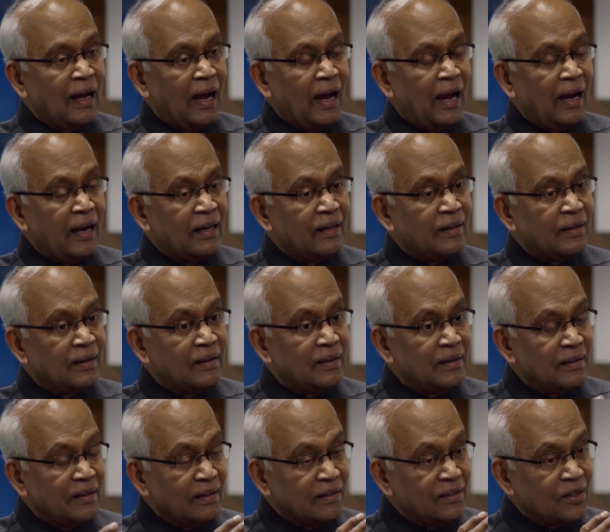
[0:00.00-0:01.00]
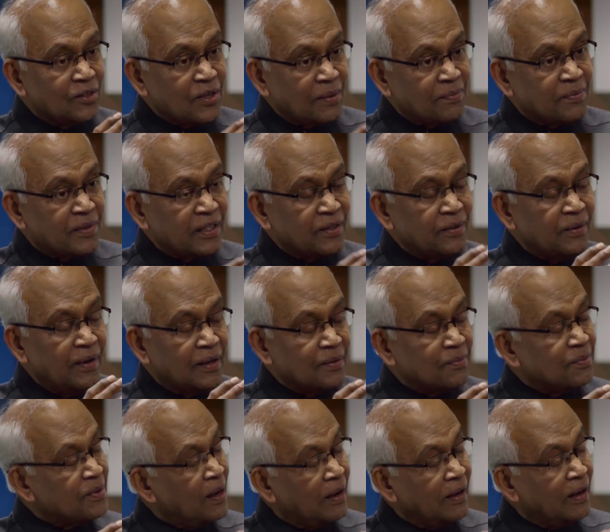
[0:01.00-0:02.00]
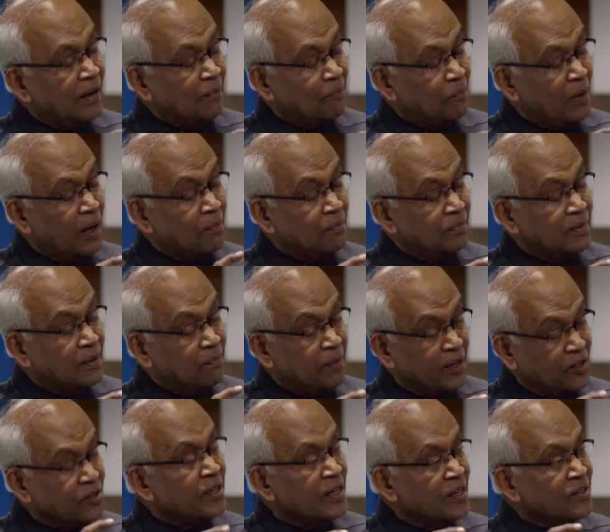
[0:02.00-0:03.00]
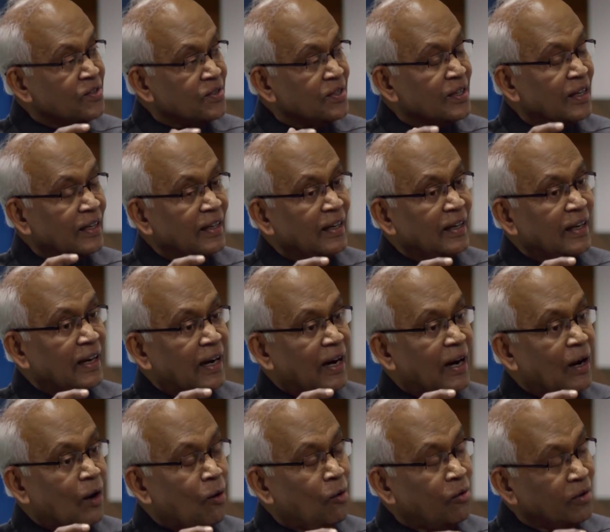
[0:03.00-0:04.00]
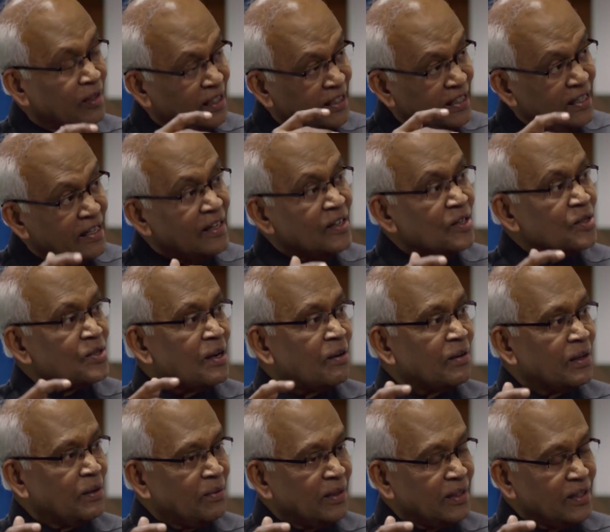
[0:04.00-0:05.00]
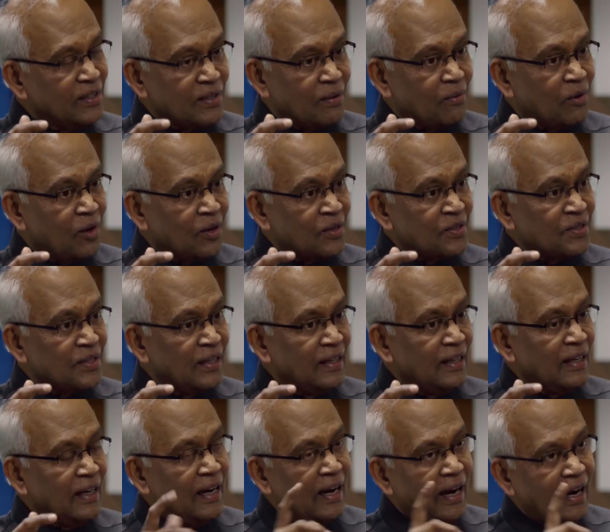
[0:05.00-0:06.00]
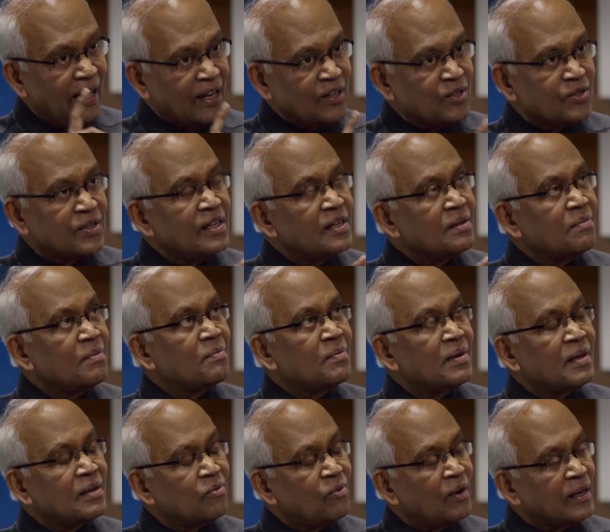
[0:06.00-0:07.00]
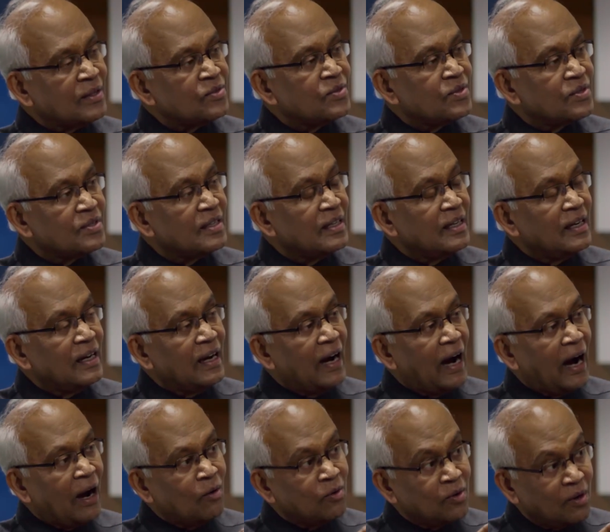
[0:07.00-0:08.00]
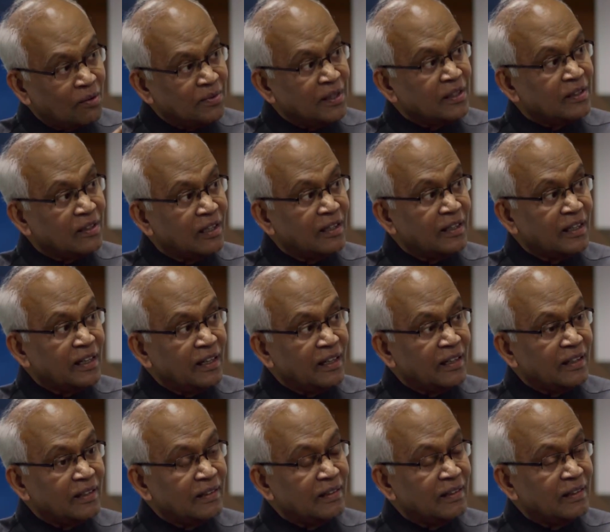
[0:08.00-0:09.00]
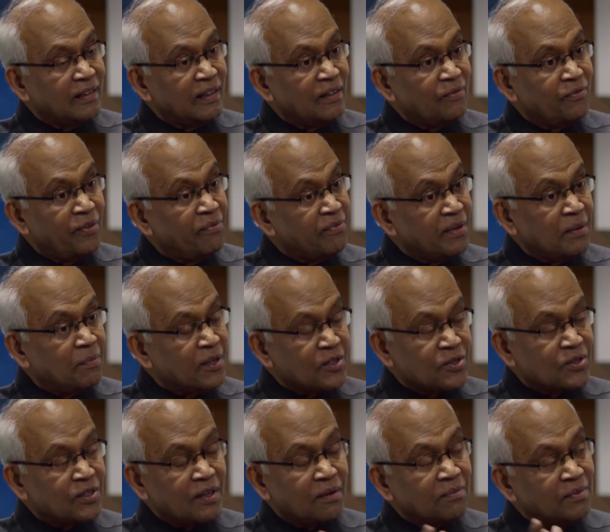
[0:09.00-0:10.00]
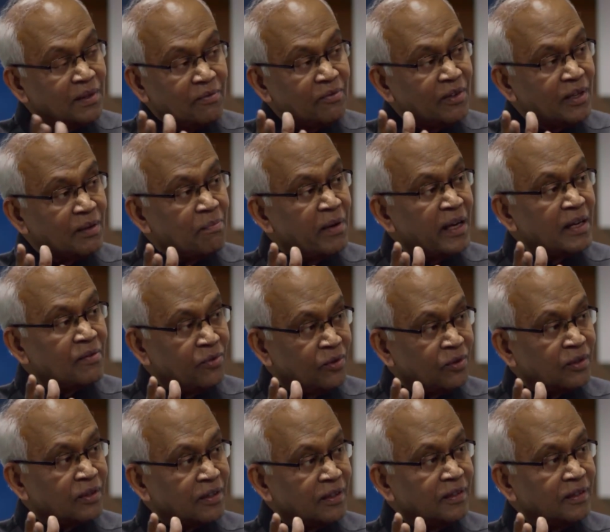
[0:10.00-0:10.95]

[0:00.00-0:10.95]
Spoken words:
And the presidents over the years have given these awards. And I still remember once out of the 30, 50% of them were barefoot.